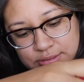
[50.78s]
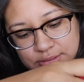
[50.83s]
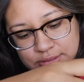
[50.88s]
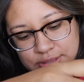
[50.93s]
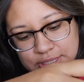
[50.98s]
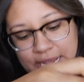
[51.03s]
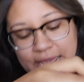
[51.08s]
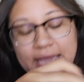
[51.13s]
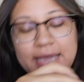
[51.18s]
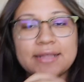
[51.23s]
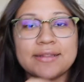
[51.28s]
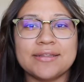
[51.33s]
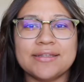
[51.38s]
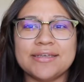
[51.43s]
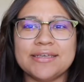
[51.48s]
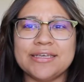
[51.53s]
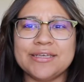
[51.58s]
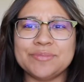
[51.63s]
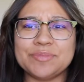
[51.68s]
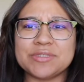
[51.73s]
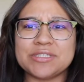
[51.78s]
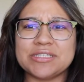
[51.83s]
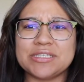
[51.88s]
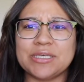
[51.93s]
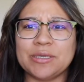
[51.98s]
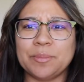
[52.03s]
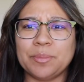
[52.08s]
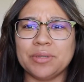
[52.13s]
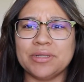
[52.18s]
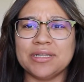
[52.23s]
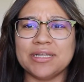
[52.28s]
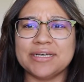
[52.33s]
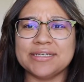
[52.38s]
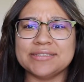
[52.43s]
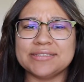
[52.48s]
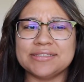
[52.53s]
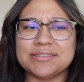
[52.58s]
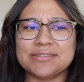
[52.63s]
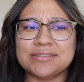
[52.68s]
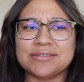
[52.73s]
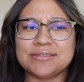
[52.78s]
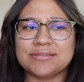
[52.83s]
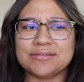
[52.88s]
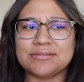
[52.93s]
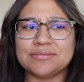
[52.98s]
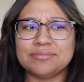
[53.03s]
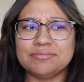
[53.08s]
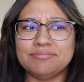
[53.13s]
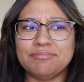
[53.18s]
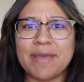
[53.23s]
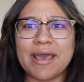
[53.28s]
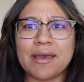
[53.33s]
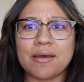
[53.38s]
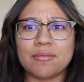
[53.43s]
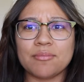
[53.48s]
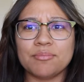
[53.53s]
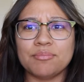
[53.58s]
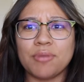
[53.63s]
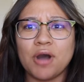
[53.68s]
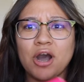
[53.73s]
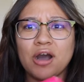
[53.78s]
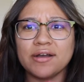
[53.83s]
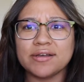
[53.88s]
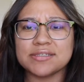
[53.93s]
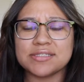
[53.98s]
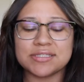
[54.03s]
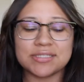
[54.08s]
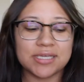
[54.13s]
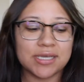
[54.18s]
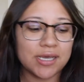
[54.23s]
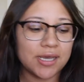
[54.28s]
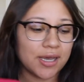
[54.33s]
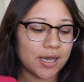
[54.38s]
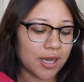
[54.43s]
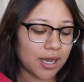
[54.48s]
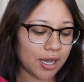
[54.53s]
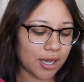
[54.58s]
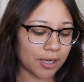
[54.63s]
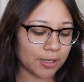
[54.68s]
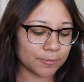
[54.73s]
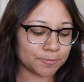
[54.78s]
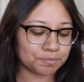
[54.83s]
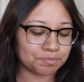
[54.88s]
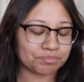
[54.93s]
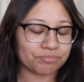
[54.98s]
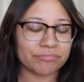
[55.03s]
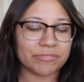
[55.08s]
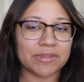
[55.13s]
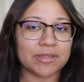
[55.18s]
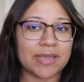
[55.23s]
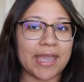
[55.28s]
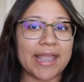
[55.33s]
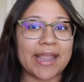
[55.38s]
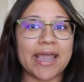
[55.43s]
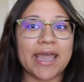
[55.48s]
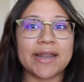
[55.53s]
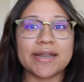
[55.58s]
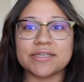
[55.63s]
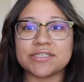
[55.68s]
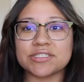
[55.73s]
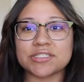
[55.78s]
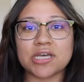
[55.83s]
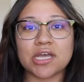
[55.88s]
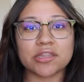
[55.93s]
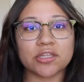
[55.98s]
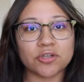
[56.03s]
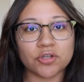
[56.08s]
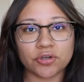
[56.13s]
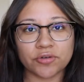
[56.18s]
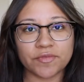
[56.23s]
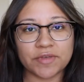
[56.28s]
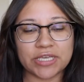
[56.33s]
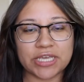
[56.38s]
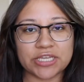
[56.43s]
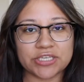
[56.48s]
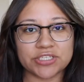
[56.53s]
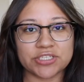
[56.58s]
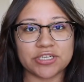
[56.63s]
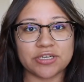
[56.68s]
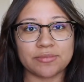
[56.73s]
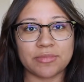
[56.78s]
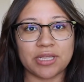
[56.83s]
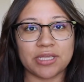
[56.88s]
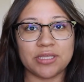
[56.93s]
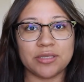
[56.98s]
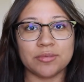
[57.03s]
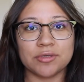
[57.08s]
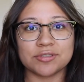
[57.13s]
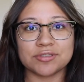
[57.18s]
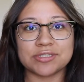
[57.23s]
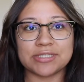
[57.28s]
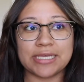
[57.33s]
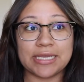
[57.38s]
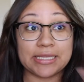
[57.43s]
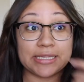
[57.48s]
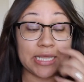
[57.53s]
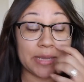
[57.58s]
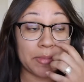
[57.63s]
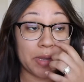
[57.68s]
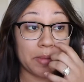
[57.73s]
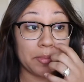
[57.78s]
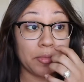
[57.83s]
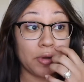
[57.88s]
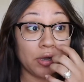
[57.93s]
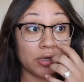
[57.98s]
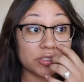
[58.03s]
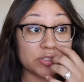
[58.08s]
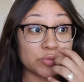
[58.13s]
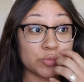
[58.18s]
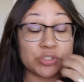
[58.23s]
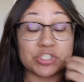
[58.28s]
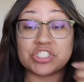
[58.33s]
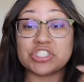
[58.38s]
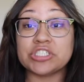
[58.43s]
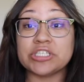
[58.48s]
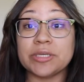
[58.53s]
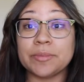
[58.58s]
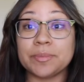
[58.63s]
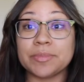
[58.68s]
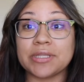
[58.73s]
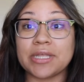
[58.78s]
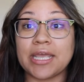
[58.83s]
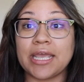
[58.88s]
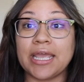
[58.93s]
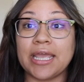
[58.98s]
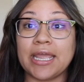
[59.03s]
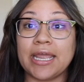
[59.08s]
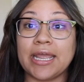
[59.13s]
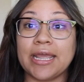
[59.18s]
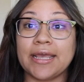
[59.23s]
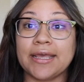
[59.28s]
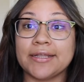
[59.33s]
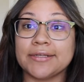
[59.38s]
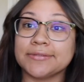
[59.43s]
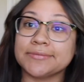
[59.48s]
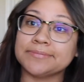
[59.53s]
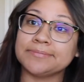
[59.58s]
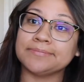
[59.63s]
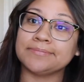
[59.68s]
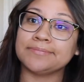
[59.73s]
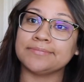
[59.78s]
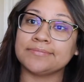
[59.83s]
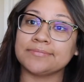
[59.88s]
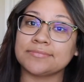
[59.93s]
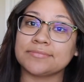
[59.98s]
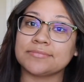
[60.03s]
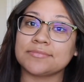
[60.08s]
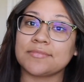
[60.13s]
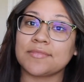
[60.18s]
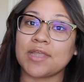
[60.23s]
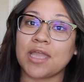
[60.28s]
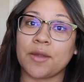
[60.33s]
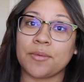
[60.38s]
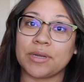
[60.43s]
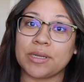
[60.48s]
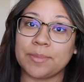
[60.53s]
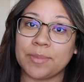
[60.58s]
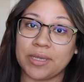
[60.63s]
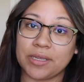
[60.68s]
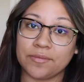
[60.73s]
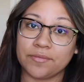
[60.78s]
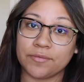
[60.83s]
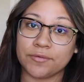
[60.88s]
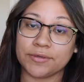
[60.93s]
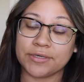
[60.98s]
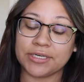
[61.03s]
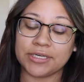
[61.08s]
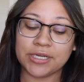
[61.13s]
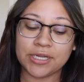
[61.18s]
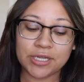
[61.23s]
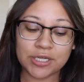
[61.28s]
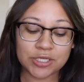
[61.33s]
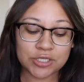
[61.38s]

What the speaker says: Yeah, the IPSY Plus box. I kind of just got the notification in my email saying that my box was shipped and I already paid for it.